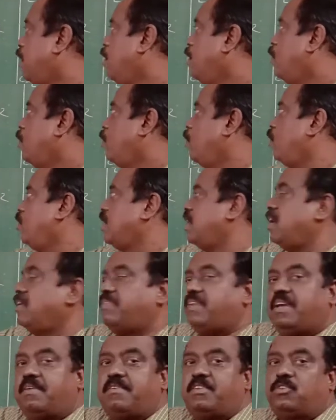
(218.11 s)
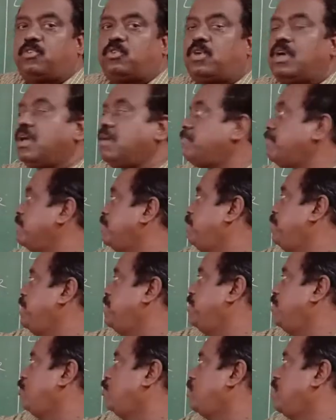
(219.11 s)
root of A1 square plus
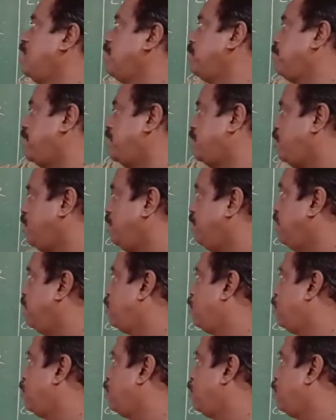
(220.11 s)
B1 square plus C1